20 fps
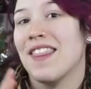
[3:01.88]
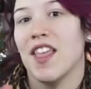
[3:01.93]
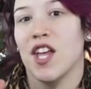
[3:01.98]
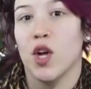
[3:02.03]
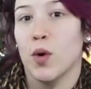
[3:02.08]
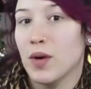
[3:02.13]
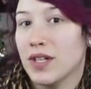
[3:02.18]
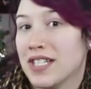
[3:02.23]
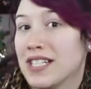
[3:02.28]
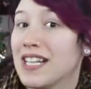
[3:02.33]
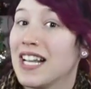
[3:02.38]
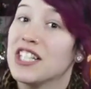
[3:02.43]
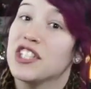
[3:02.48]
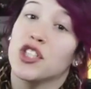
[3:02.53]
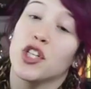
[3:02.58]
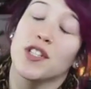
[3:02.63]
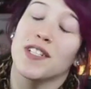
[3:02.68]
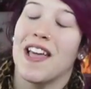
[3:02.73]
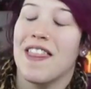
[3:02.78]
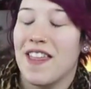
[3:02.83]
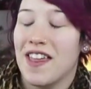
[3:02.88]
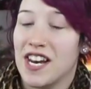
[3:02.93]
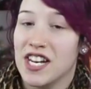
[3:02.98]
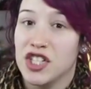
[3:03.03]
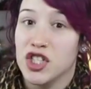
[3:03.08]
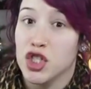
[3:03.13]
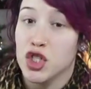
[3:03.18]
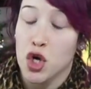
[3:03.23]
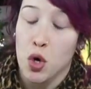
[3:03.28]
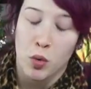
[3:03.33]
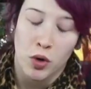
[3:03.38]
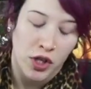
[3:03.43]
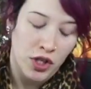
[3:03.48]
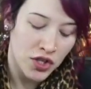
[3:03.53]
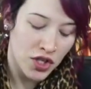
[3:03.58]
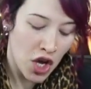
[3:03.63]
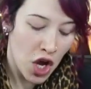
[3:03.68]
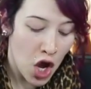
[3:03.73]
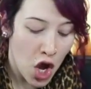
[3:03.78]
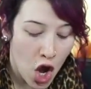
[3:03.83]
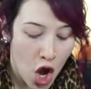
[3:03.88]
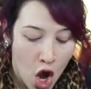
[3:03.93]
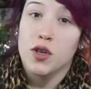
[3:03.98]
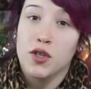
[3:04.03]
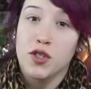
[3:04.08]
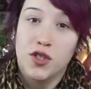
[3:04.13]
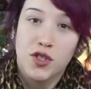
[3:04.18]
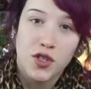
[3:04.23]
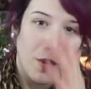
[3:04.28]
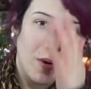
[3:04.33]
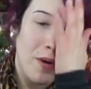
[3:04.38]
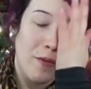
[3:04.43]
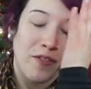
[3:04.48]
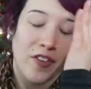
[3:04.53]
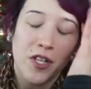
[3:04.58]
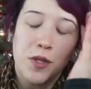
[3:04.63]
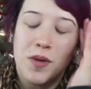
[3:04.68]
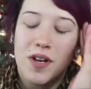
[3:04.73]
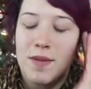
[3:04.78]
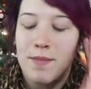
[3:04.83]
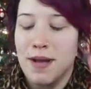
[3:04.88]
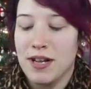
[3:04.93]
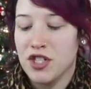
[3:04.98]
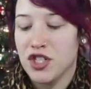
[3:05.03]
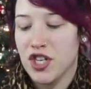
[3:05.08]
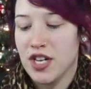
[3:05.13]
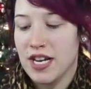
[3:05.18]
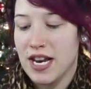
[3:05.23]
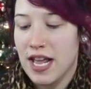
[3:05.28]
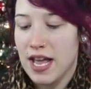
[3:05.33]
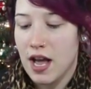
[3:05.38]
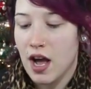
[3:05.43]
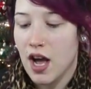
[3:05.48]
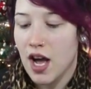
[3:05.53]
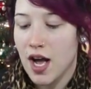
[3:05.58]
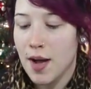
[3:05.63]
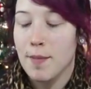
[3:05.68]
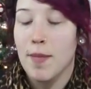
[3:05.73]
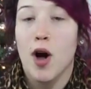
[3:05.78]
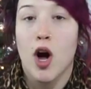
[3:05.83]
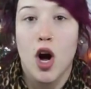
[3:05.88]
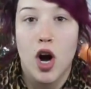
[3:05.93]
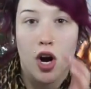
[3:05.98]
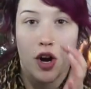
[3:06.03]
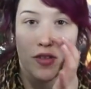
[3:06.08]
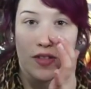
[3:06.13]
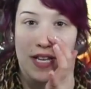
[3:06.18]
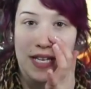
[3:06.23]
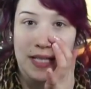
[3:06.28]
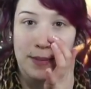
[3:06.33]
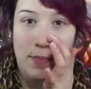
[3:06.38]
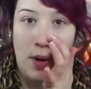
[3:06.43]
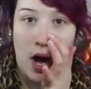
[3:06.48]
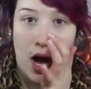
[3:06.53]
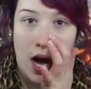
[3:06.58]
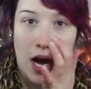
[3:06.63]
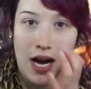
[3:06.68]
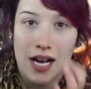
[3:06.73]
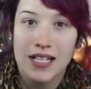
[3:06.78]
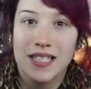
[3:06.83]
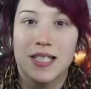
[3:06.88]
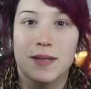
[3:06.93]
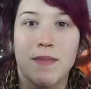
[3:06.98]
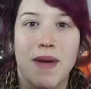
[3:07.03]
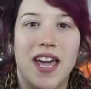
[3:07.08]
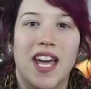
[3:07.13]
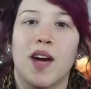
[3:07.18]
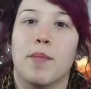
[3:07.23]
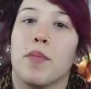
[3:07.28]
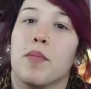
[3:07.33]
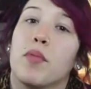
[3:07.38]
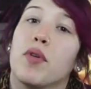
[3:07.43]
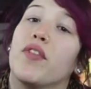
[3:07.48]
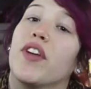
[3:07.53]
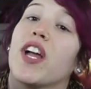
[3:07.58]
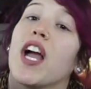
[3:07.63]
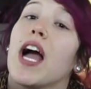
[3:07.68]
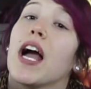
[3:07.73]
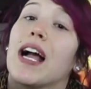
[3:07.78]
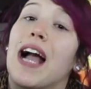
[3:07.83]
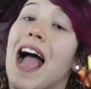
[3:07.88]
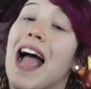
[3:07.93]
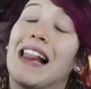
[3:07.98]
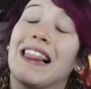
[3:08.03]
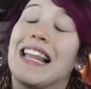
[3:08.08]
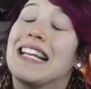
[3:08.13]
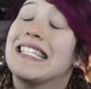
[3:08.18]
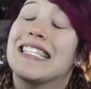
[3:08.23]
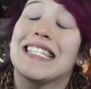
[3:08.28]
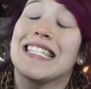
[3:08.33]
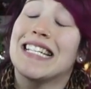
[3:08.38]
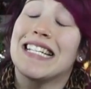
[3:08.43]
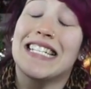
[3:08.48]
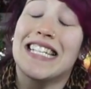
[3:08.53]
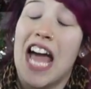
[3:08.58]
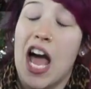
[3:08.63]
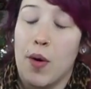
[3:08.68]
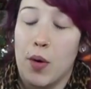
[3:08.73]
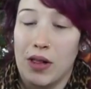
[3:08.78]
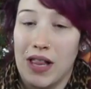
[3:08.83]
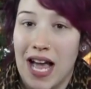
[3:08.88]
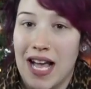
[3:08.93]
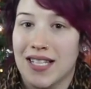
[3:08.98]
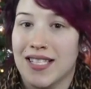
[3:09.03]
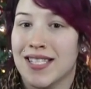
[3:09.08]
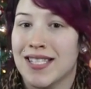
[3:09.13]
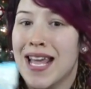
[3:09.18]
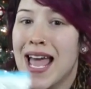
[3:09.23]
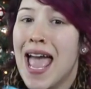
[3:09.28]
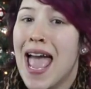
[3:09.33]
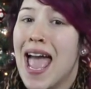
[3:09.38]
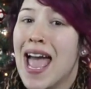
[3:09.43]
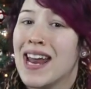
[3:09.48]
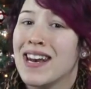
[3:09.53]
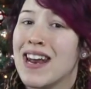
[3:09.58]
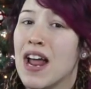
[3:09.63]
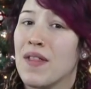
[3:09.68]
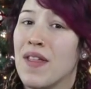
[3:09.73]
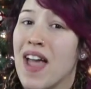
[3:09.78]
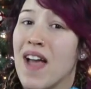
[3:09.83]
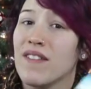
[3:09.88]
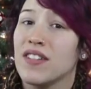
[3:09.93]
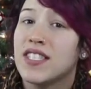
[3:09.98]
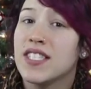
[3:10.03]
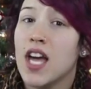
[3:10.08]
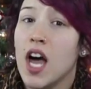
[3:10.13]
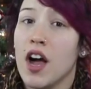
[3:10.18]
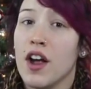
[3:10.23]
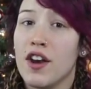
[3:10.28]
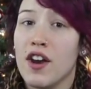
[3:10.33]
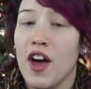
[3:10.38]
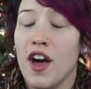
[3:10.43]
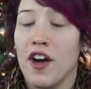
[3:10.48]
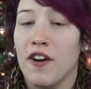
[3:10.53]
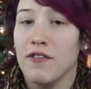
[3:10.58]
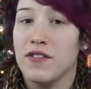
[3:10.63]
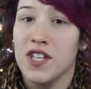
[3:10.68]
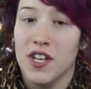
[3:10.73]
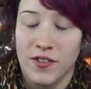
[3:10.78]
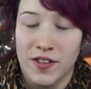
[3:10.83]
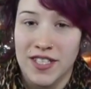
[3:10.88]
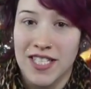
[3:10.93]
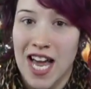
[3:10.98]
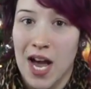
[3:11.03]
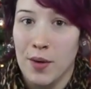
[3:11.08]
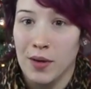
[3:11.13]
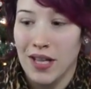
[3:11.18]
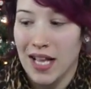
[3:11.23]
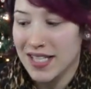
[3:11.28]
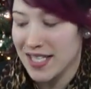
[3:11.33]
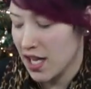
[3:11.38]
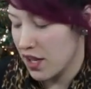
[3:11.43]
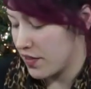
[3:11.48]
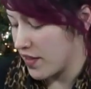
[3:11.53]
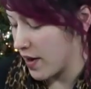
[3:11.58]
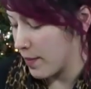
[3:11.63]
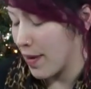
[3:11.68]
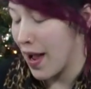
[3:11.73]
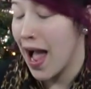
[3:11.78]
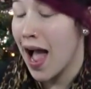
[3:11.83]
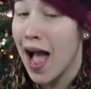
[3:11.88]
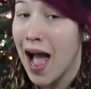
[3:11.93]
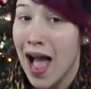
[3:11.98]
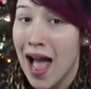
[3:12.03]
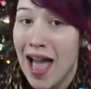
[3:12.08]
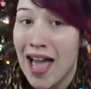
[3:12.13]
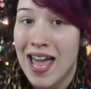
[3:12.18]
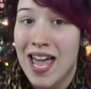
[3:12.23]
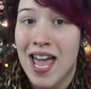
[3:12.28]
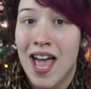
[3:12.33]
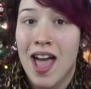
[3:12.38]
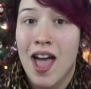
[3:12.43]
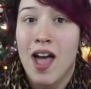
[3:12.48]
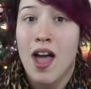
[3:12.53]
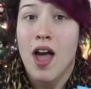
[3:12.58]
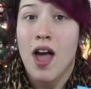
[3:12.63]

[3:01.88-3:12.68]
and then going to cleansers and then into toners. So what I first want to mention um, are these Pond's makeup removing cleansing towelettes. Now they have a ton of different towelettes out there, but I